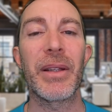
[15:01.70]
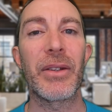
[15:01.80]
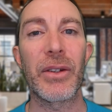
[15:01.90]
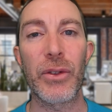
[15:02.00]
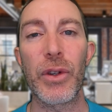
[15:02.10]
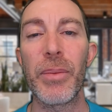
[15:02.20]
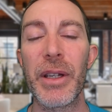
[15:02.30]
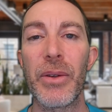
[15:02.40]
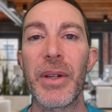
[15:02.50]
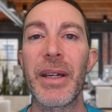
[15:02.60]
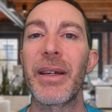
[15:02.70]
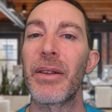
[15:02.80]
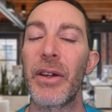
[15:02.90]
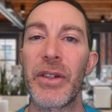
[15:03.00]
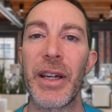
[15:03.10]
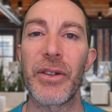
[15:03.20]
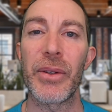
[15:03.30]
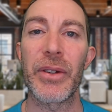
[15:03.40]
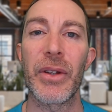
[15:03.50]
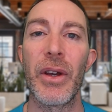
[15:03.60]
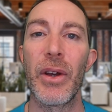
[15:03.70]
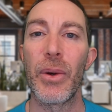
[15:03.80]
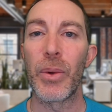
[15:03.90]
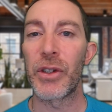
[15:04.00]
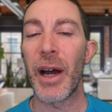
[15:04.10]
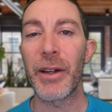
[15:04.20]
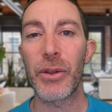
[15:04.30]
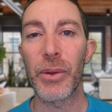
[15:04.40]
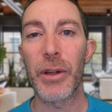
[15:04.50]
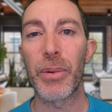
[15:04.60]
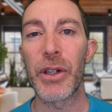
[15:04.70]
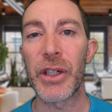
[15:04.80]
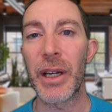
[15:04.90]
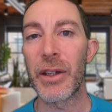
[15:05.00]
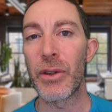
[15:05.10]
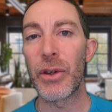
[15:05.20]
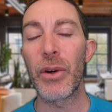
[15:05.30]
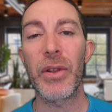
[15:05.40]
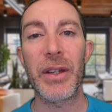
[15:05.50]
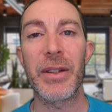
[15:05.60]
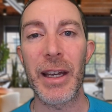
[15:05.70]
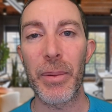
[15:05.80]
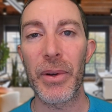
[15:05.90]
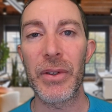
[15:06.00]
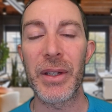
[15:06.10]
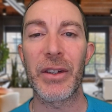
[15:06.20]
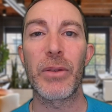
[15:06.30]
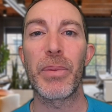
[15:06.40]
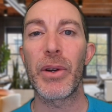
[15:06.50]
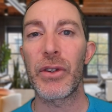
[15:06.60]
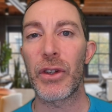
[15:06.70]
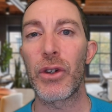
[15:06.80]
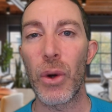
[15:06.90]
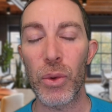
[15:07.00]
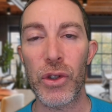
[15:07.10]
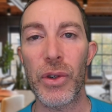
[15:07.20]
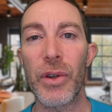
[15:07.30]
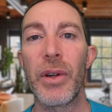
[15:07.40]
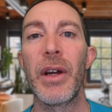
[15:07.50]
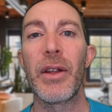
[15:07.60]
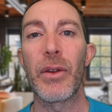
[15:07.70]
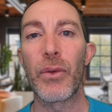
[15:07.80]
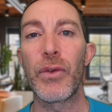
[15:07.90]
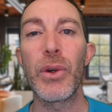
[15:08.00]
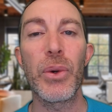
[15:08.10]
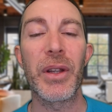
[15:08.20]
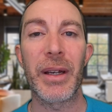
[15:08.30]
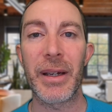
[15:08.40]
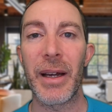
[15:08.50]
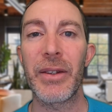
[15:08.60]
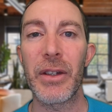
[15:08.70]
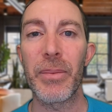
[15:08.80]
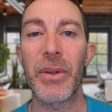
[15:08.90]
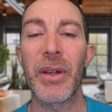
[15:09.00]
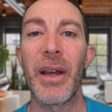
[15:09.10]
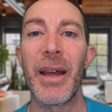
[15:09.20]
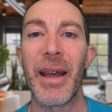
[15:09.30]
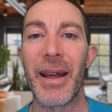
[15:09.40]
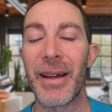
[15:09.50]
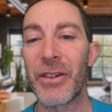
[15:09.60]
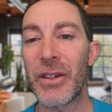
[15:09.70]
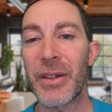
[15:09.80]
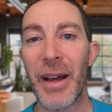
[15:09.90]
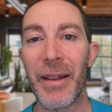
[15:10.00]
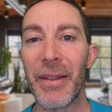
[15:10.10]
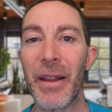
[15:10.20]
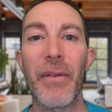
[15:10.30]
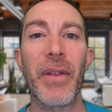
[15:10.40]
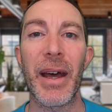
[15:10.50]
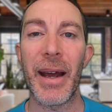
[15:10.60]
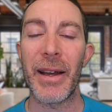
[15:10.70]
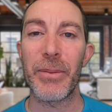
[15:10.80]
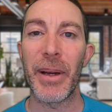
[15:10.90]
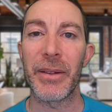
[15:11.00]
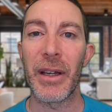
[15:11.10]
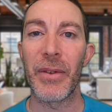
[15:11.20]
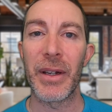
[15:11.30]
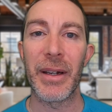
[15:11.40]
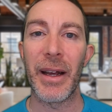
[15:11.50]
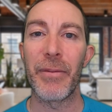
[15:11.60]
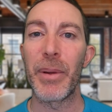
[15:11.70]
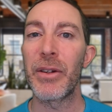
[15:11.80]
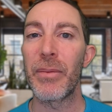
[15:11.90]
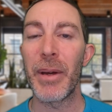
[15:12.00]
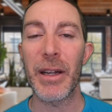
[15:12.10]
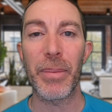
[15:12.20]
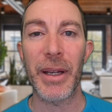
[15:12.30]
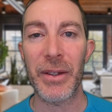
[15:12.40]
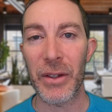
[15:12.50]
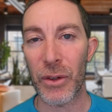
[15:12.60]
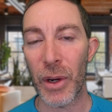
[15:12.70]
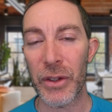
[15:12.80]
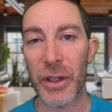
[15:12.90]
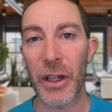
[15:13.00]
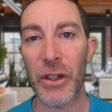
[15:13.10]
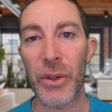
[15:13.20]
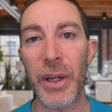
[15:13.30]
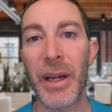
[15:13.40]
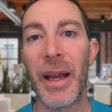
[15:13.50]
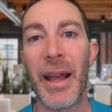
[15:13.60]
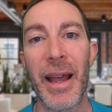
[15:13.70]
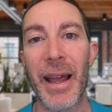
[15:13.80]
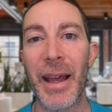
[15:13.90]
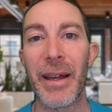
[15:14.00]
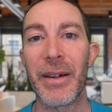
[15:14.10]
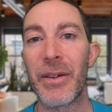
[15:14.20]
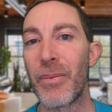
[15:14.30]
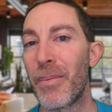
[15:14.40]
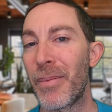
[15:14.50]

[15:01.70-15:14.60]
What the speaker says: that's extremely unique in Los Angeles, which I truly appreciate. You can go to these neighborhoods and experience the culture, the food, and the customs. And I love that aspect of it. And I've been to many places across the country, and